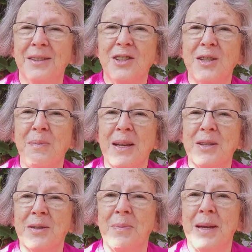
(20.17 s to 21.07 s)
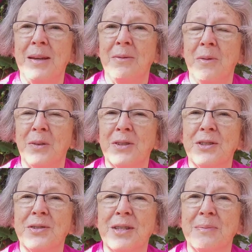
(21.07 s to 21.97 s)
just makes me want
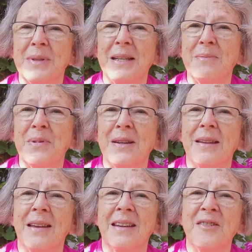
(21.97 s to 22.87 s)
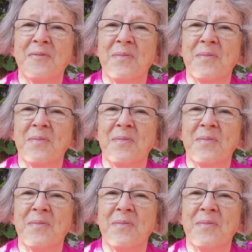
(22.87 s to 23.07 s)
to do some deep breathing.